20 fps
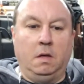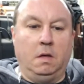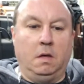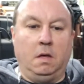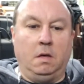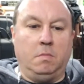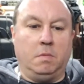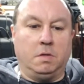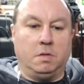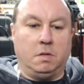
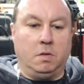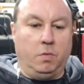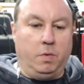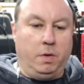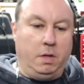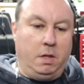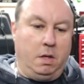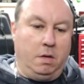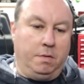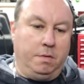It must have
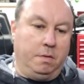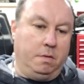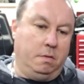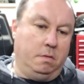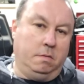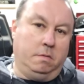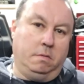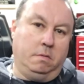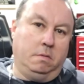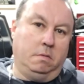went down
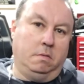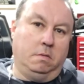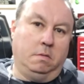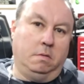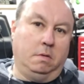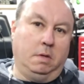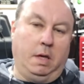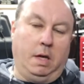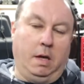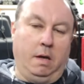
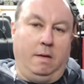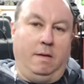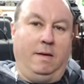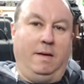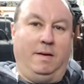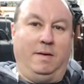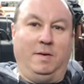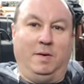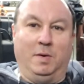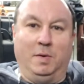I
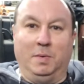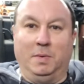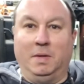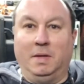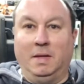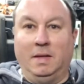don't know.